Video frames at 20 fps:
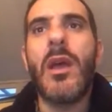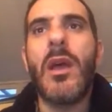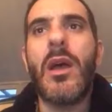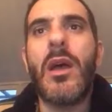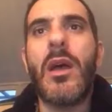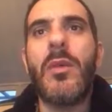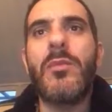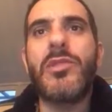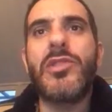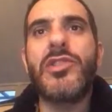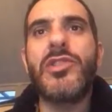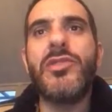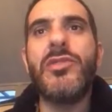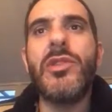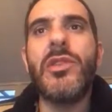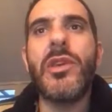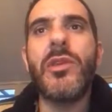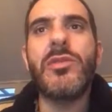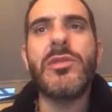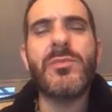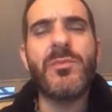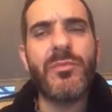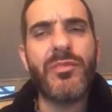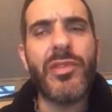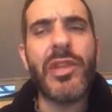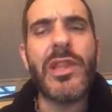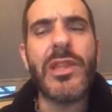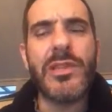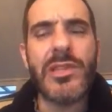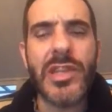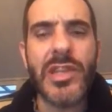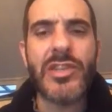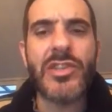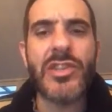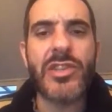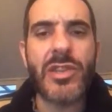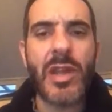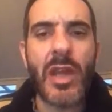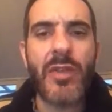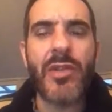It was pretty
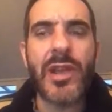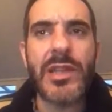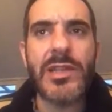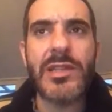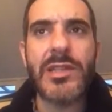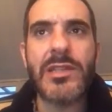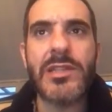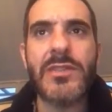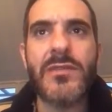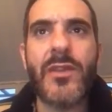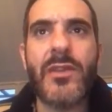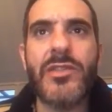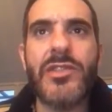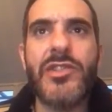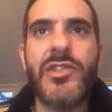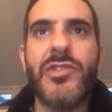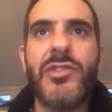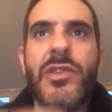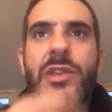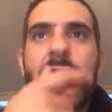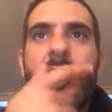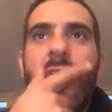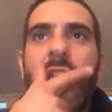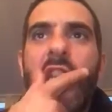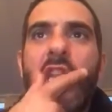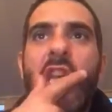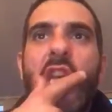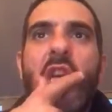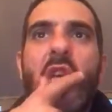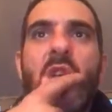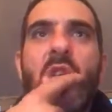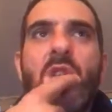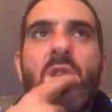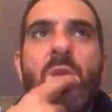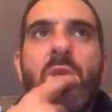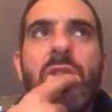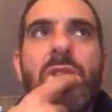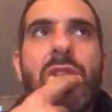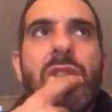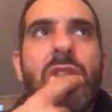teacher directed as far as student learning goes.
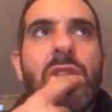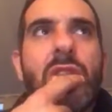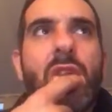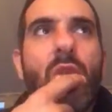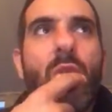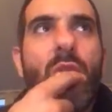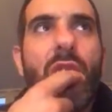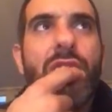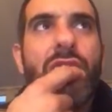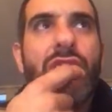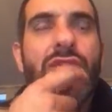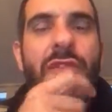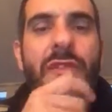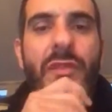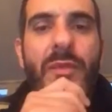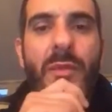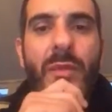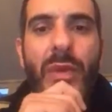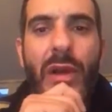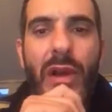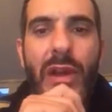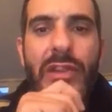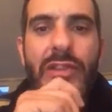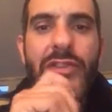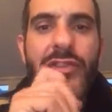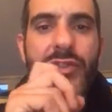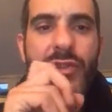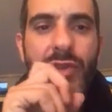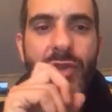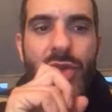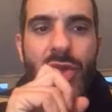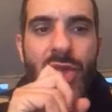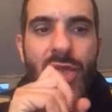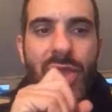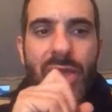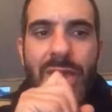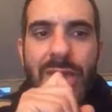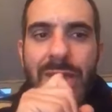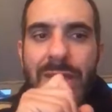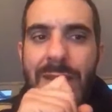There wasn't so much driven by the
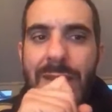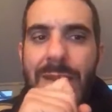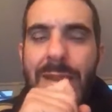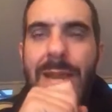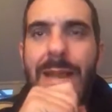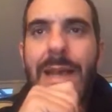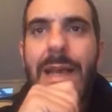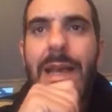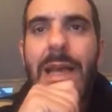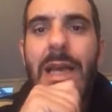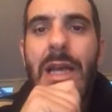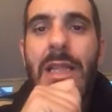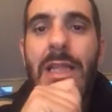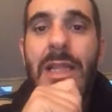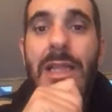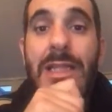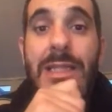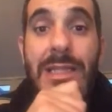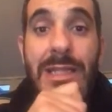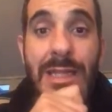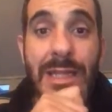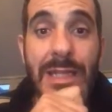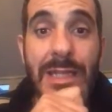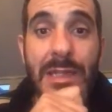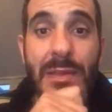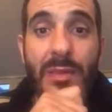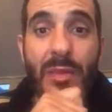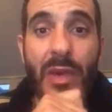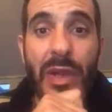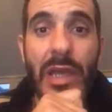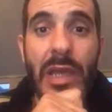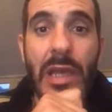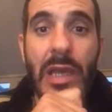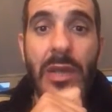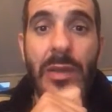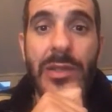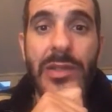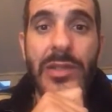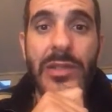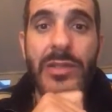student. They did break
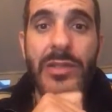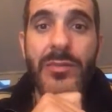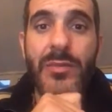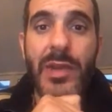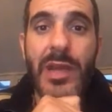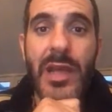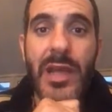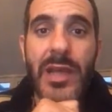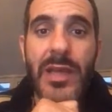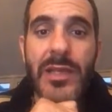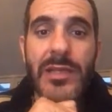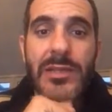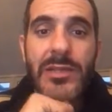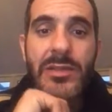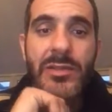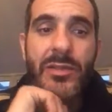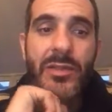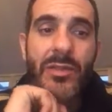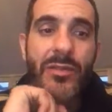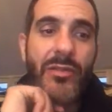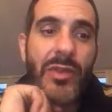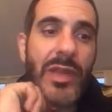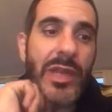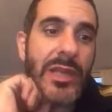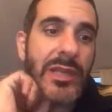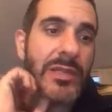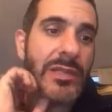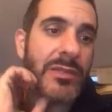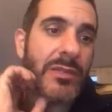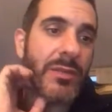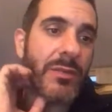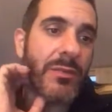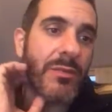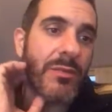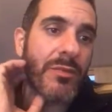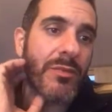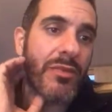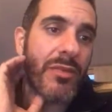out into pairs and threes and